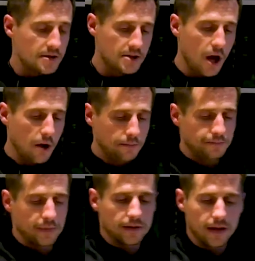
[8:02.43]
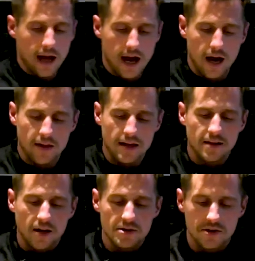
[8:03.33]
So uh,
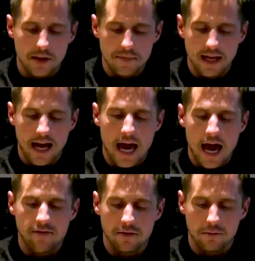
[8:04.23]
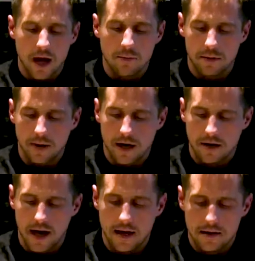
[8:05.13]
that's also something I haven't got
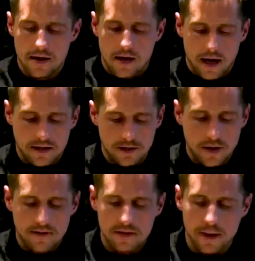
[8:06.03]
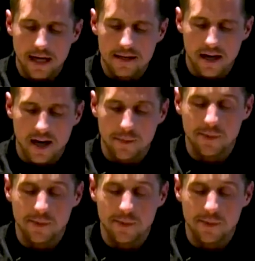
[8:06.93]
prepared yet. I do have some eggs here. I